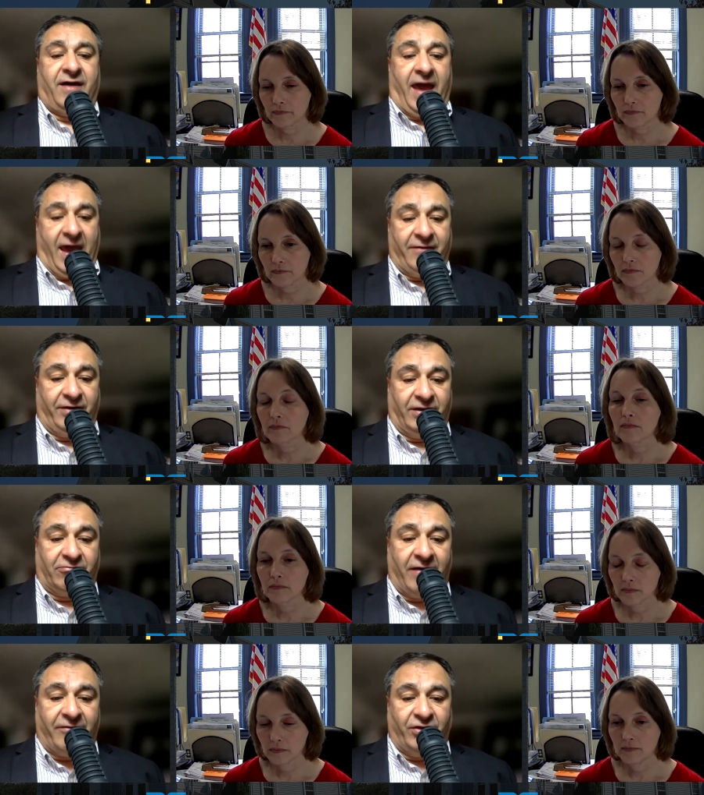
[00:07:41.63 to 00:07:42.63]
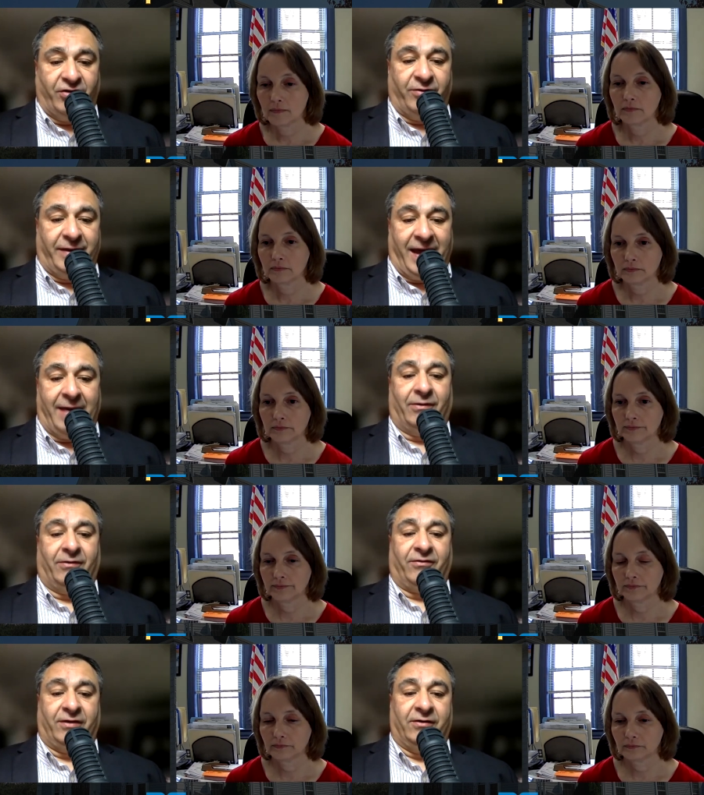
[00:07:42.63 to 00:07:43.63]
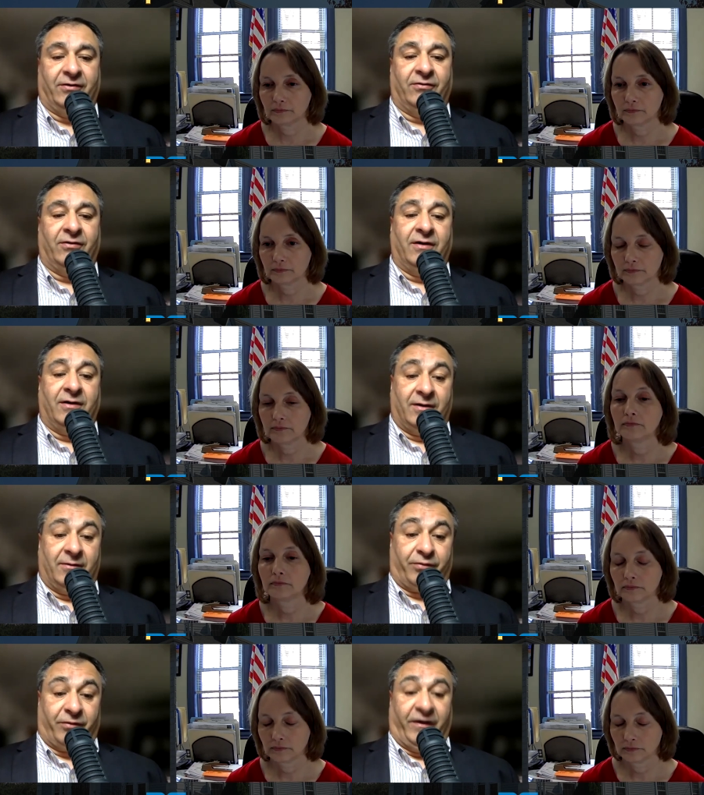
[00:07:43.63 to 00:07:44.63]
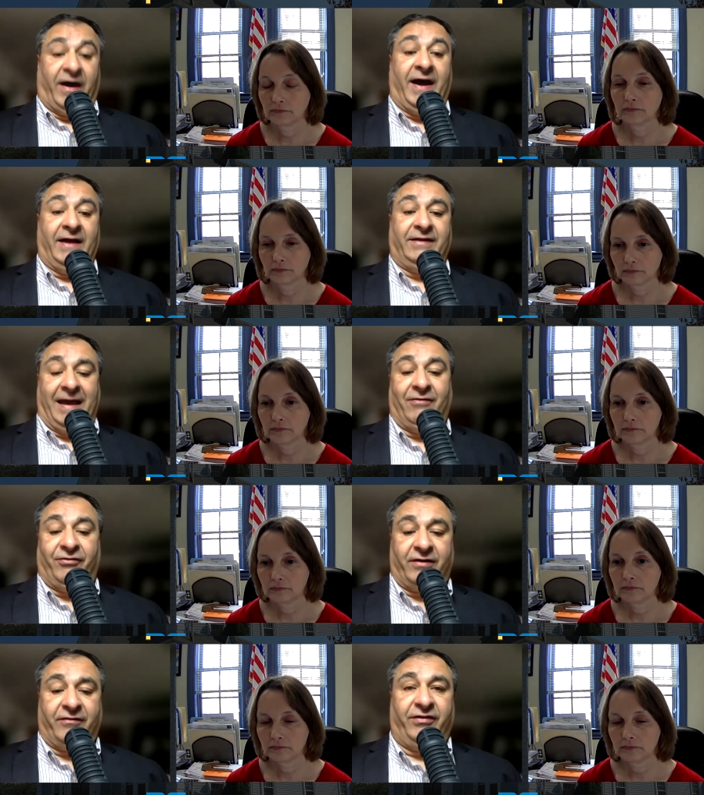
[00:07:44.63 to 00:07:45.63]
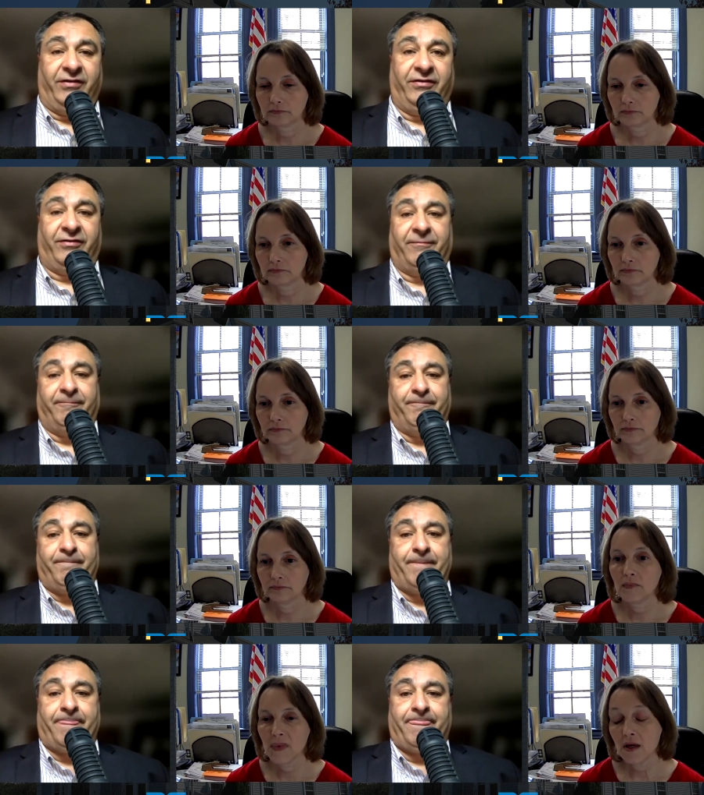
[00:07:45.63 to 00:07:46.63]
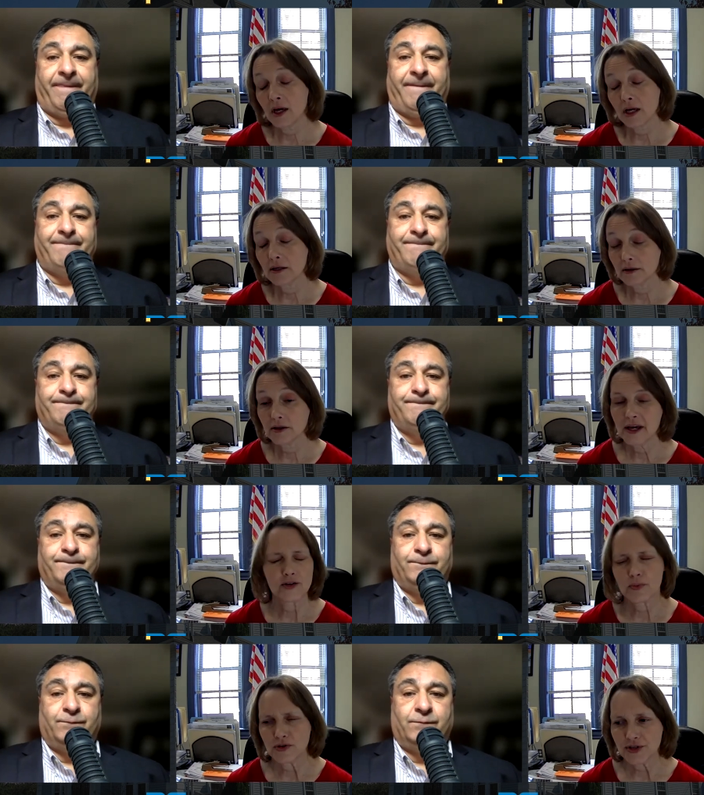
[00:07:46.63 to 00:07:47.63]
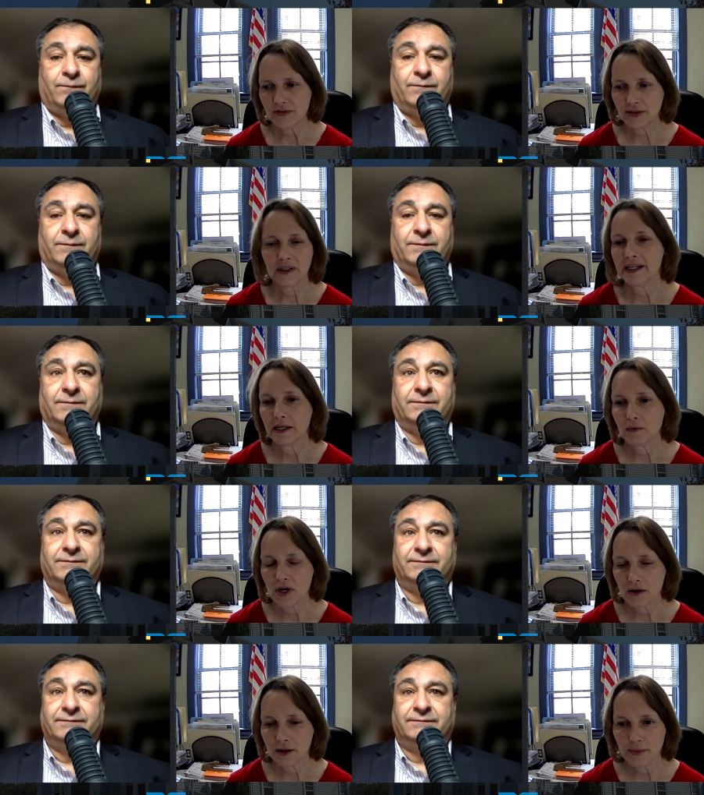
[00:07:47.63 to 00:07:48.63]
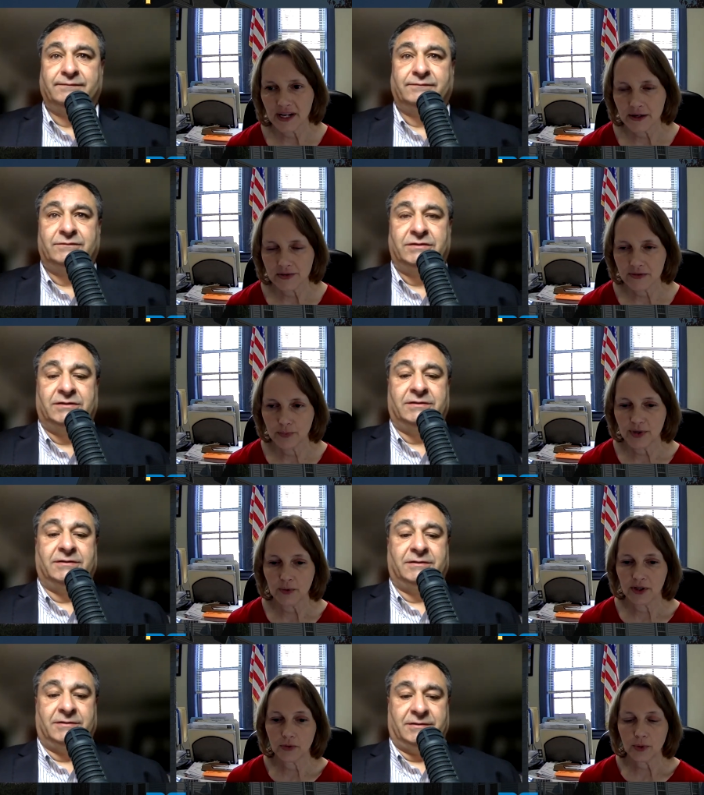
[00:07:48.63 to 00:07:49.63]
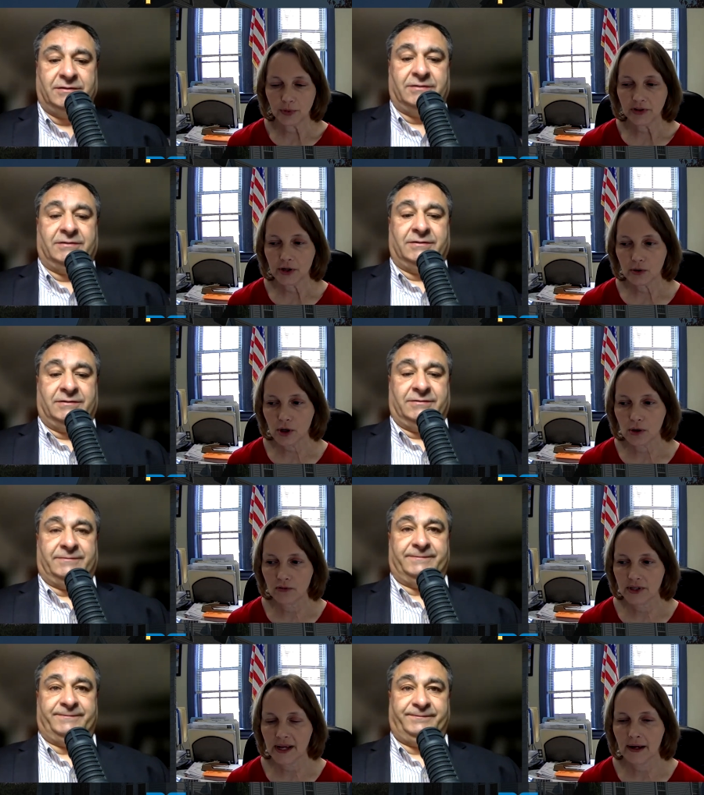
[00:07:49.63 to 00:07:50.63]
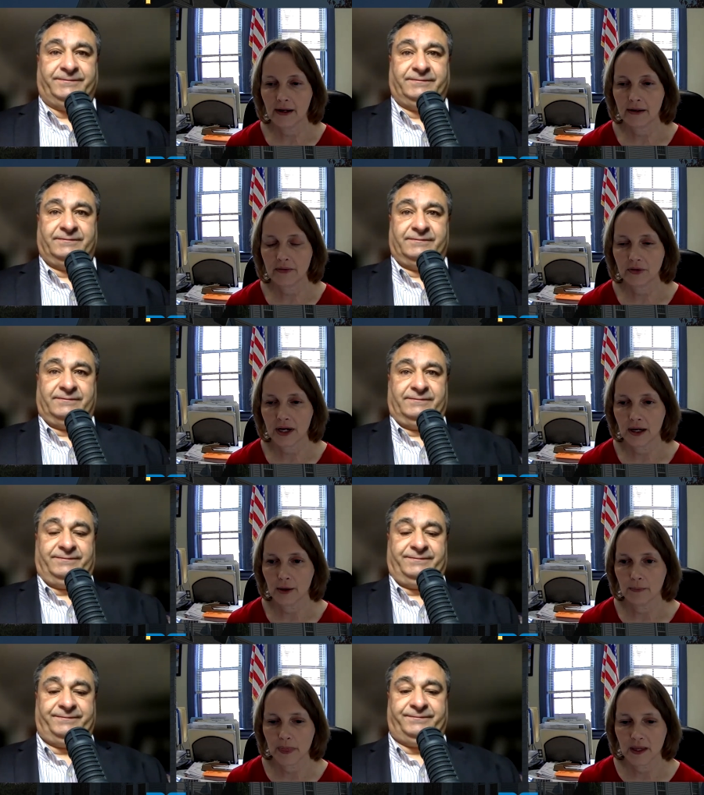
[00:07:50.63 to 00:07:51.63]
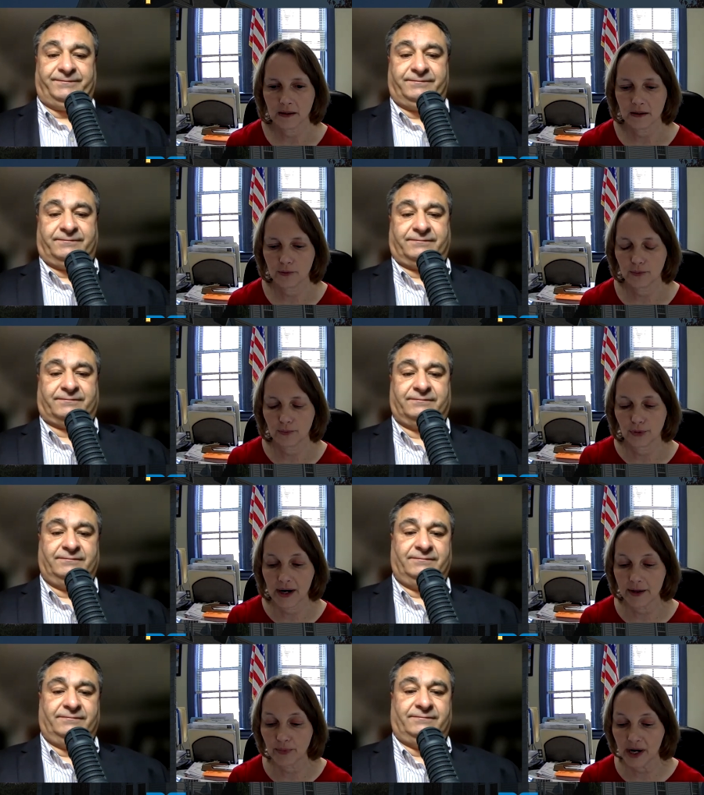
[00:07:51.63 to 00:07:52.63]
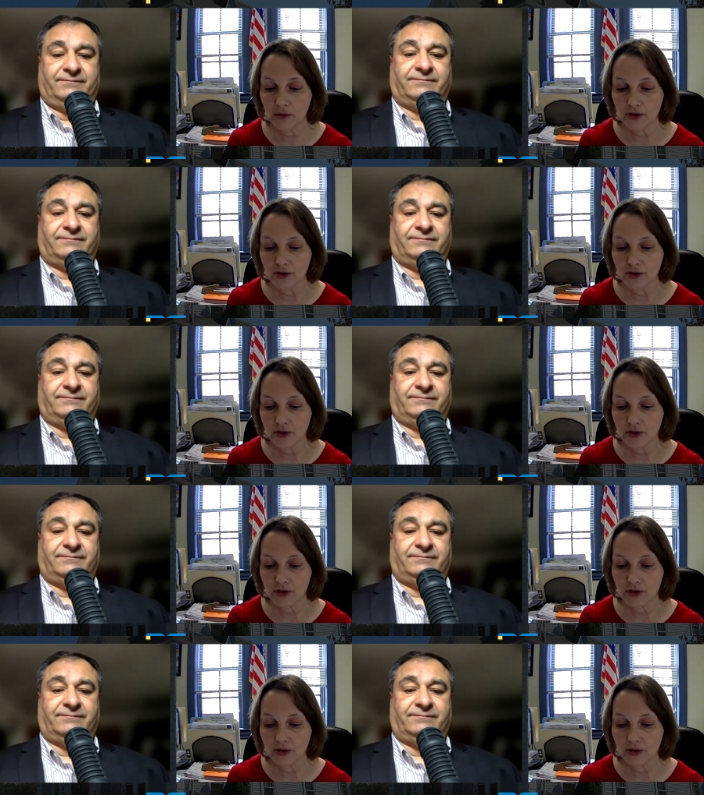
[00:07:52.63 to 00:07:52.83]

Speaker 1: having the revenue to be able to provide town services?
Speaker 2: Yes, most definitely. Well, I mean, as every as people know, COVID has um, brought about